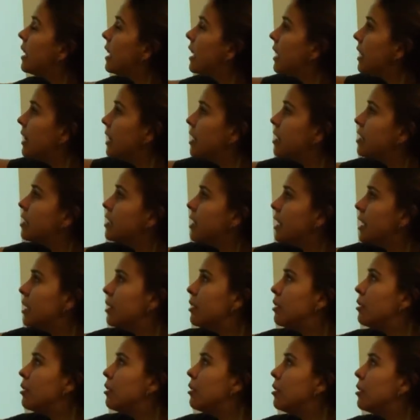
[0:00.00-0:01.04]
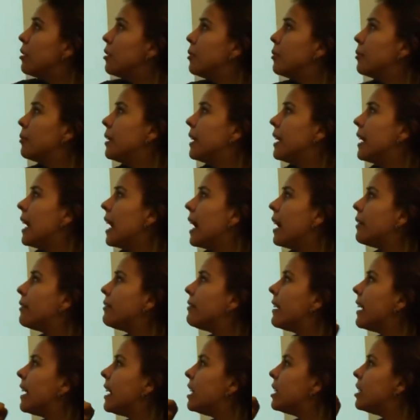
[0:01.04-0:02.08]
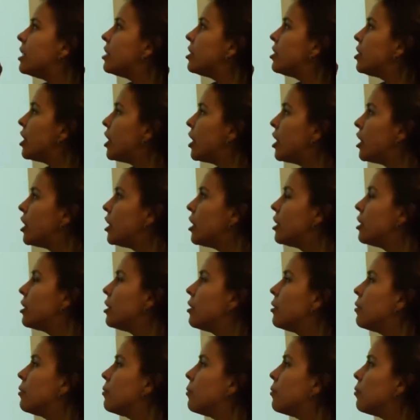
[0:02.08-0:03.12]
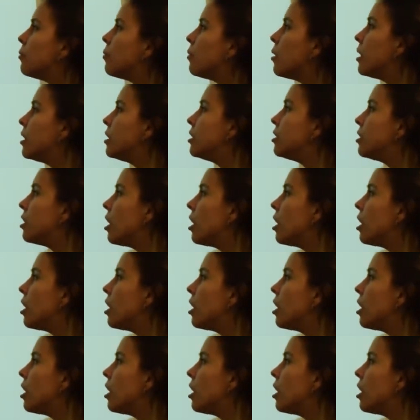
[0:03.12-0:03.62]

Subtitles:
In the singular, we have a chair, one